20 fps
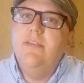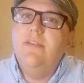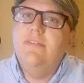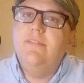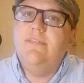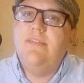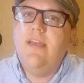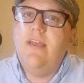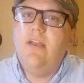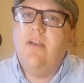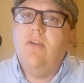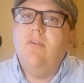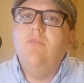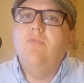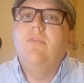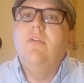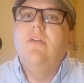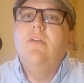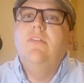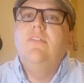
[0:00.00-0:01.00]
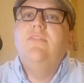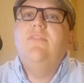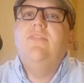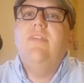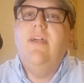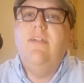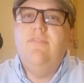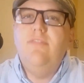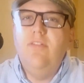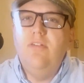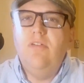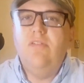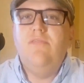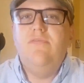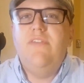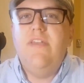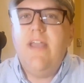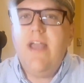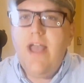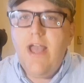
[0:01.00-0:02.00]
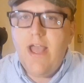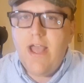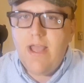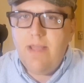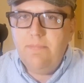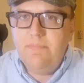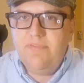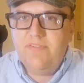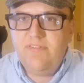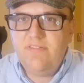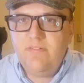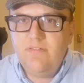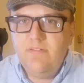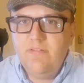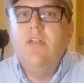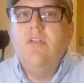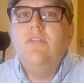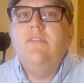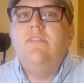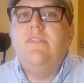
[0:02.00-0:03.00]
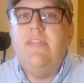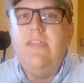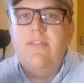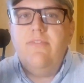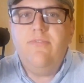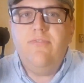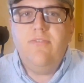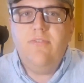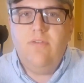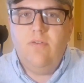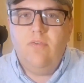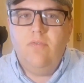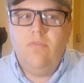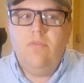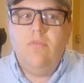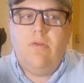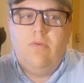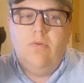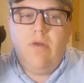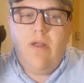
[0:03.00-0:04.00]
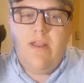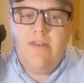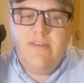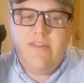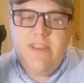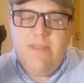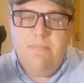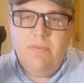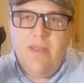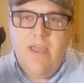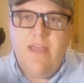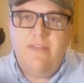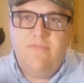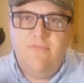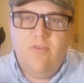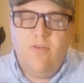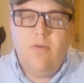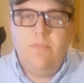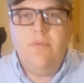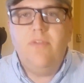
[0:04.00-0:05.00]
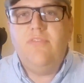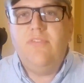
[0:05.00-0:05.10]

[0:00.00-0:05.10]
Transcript: is how several of the apps deplatformed.